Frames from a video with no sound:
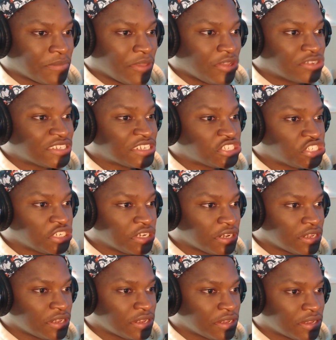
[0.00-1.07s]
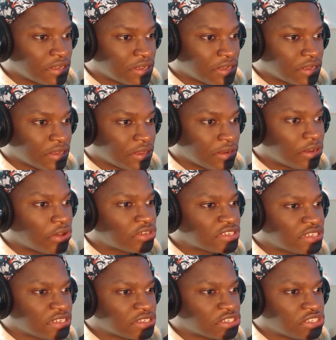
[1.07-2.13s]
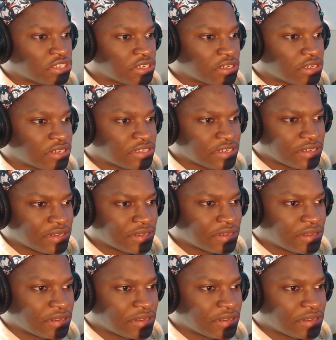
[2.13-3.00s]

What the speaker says: Oh, is this Shida? No, this isn't Shida, is it?